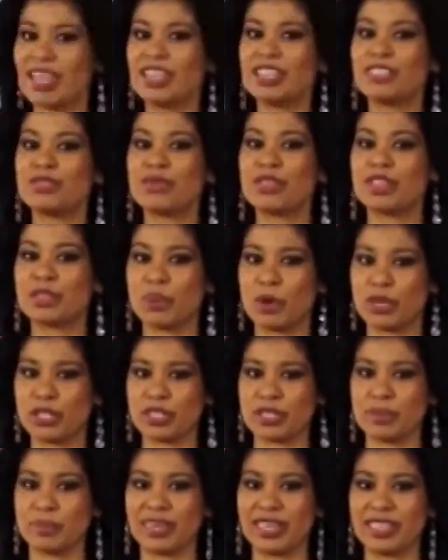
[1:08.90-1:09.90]
his
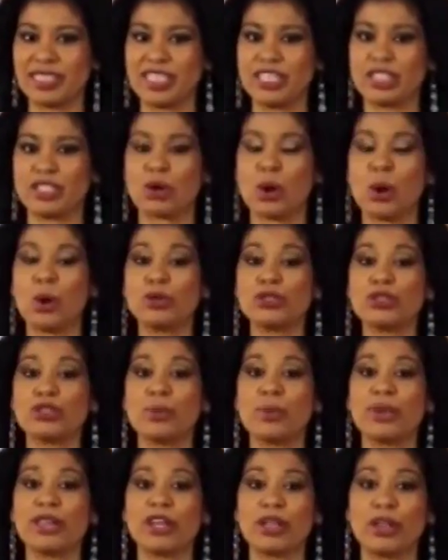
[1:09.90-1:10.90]
responsibilities
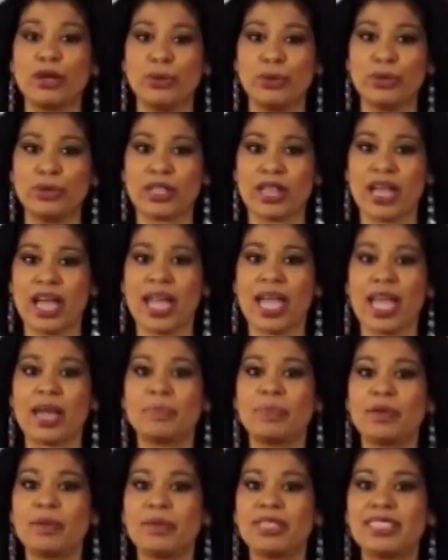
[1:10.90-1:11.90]
also include
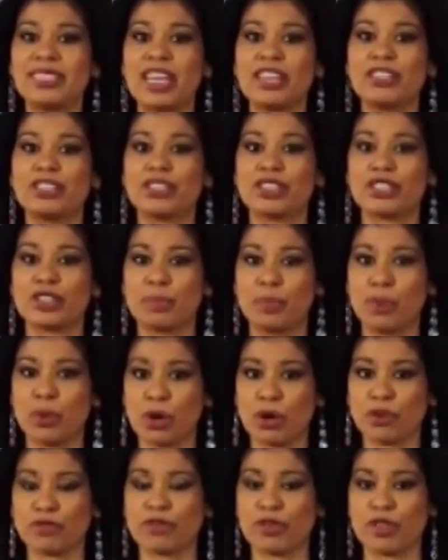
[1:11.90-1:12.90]
implementation
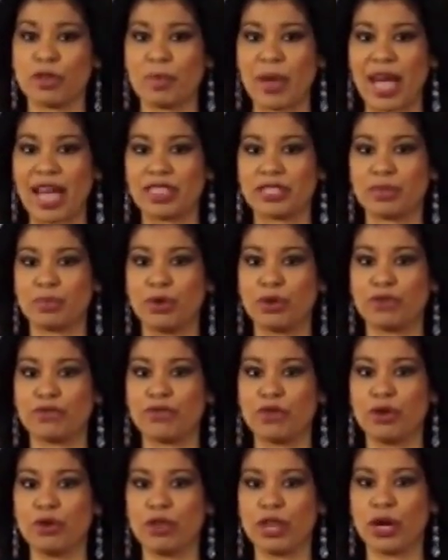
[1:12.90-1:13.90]
support for the bank's
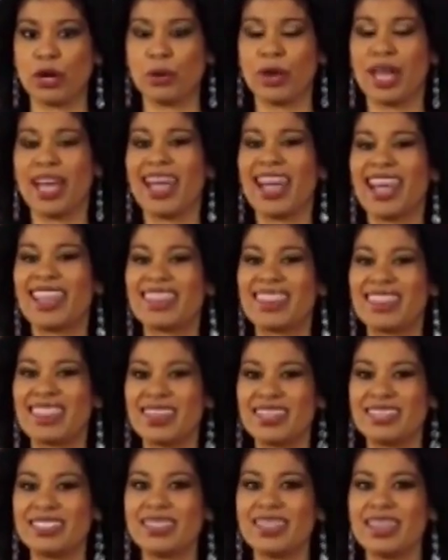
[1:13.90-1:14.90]
portfolio in
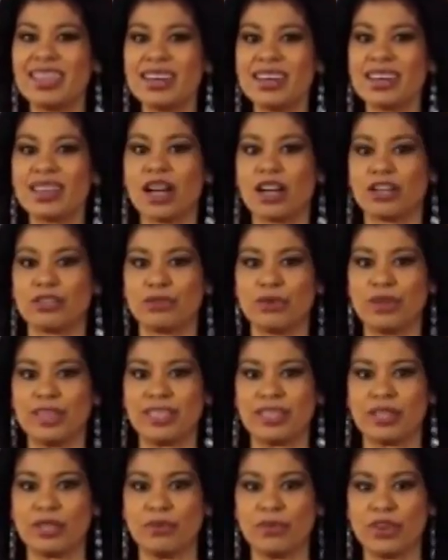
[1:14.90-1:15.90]
13
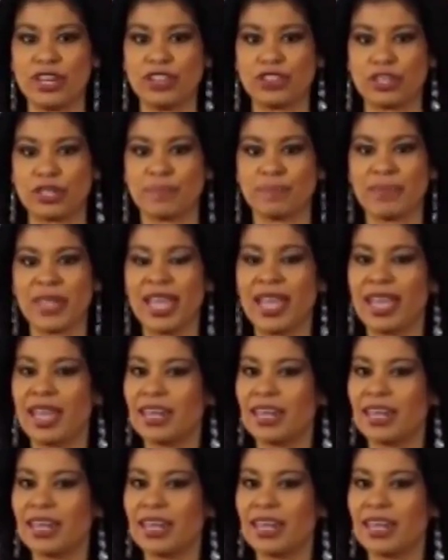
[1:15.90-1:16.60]
countries in the region.